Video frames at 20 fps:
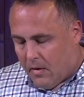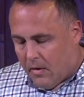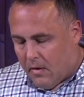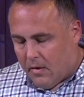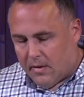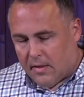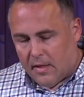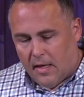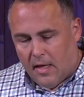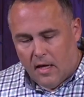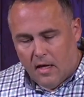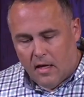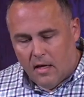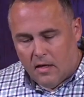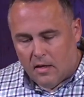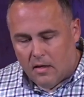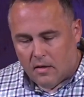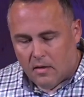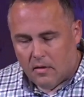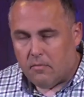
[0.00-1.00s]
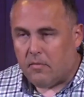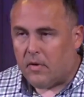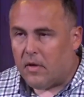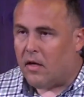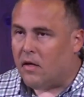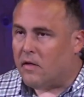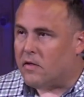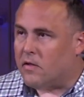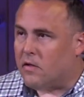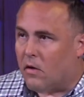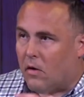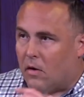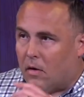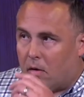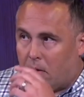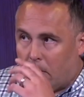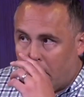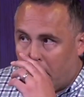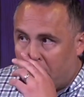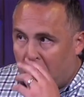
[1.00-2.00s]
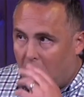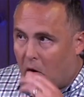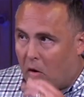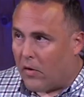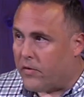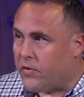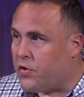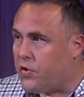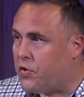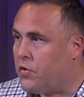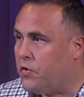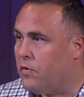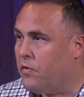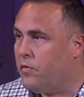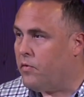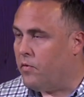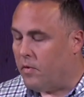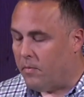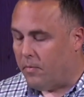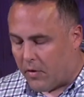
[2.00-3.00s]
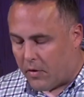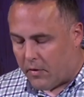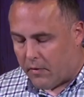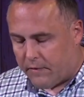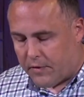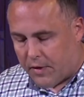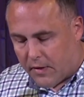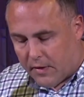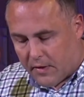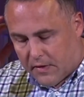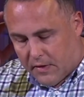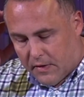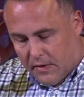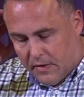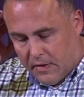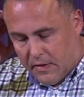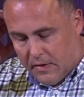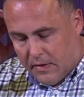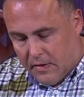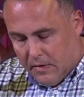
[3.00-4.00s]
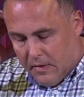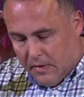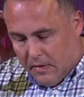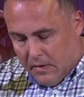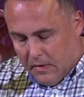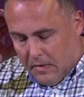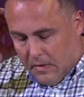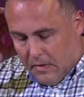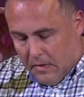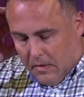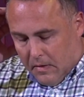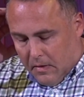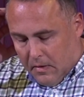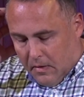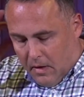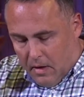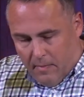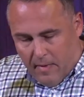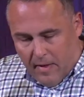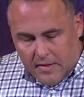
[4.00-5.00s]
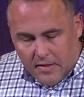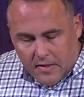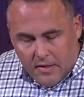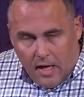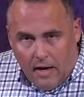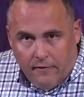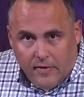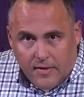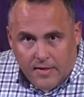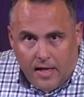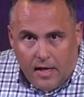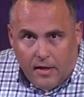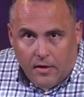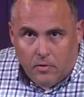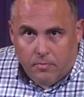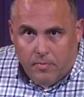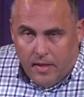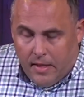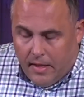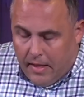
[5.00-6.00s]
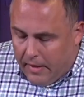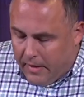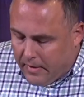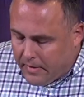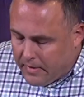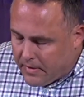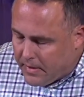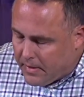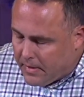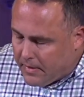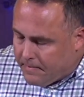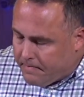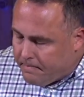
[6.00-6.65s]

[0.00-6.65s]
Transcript: Today begins our march through the book of Genesis in a message I've entitled Beginnings,